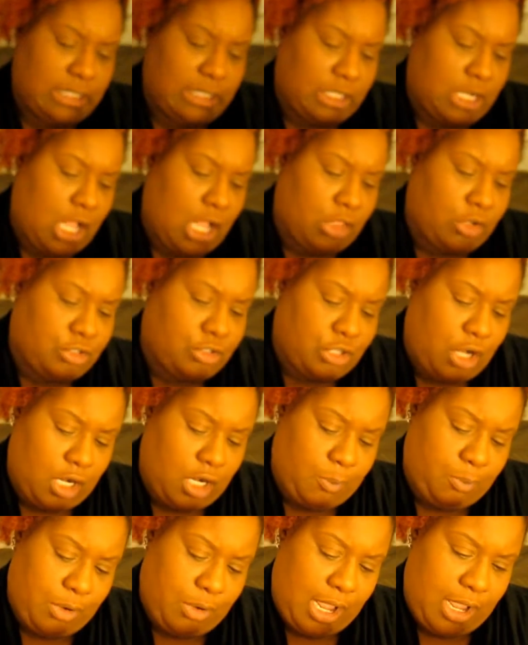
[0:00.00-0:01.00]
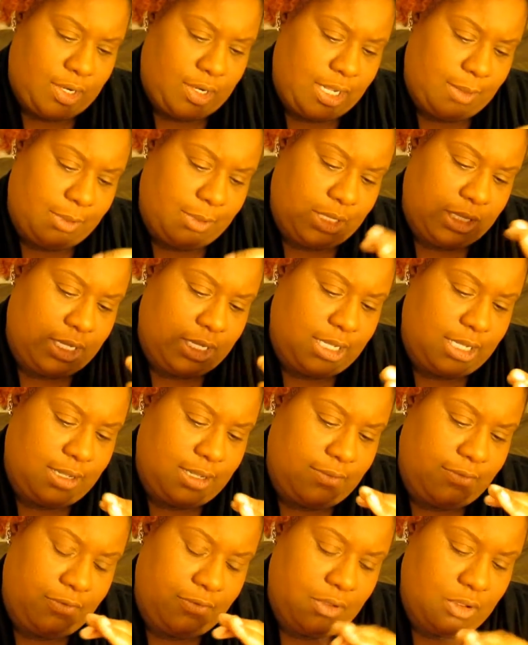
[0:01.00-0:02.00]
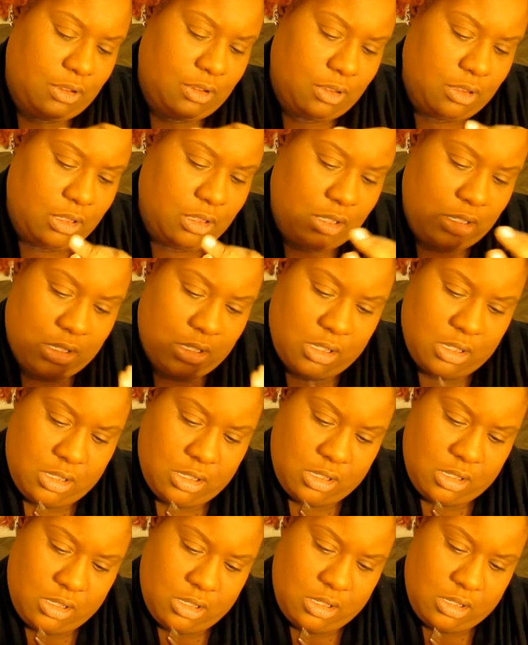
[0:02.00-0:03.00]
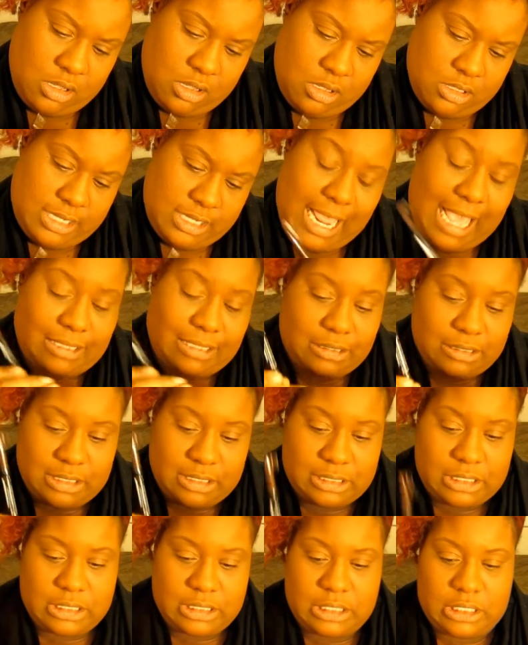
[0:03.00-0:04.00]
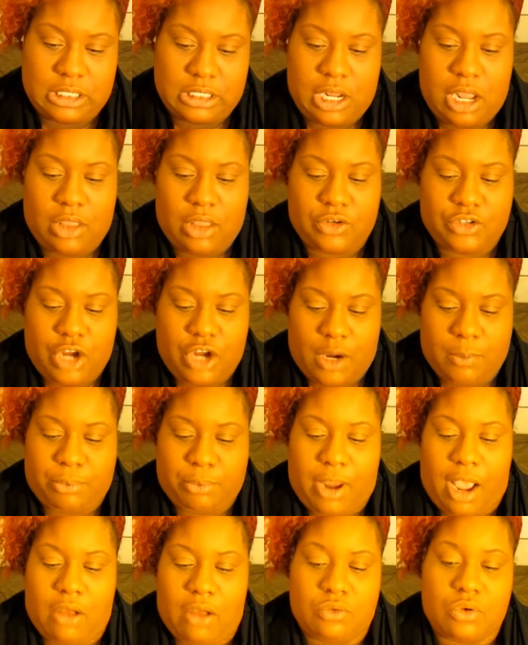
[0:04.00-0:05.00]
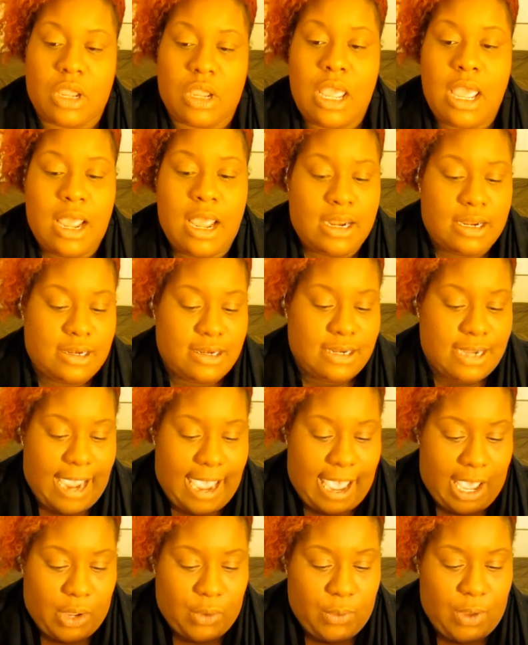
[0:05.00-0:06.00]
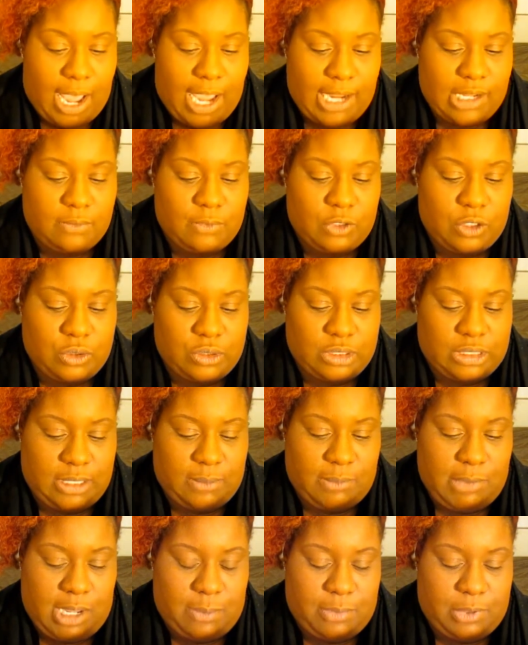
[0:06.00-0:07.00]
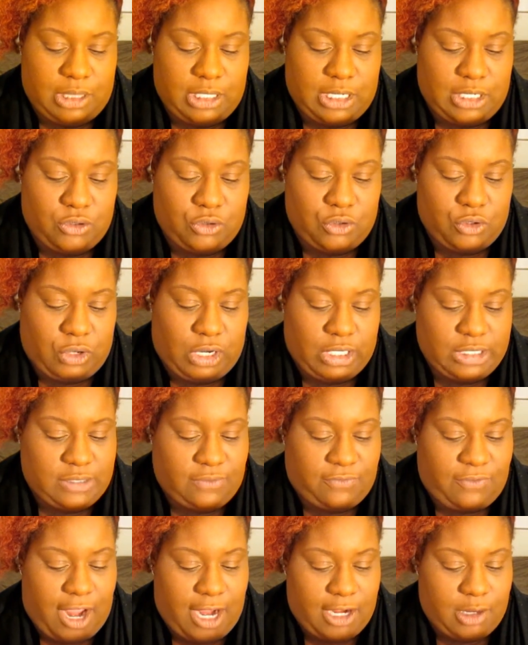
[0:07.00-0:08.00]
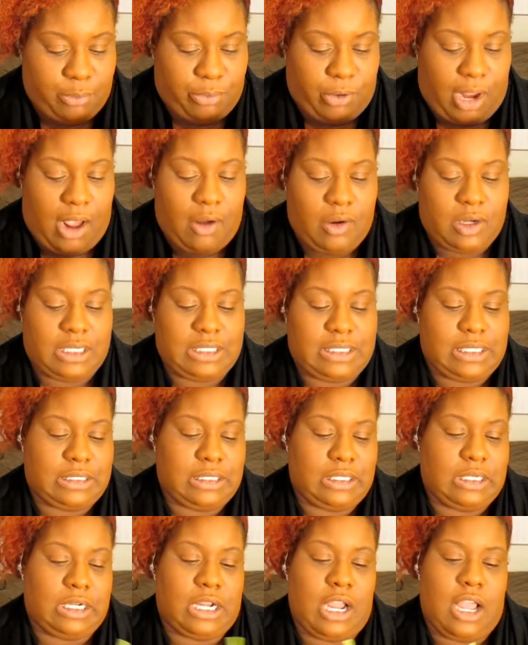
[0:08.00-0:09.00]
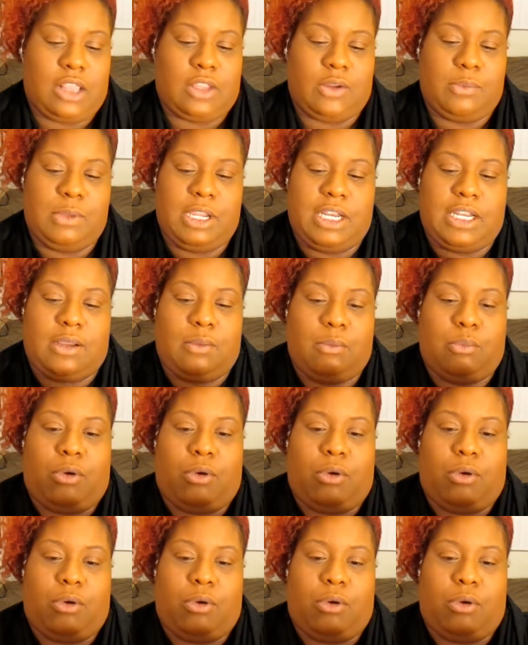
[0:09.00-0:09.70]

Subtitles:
in the color dark brown, I believe. Yes, this is in the color dark brown. Now I am using Maybelline New York Definer Brow, and this is in the color medium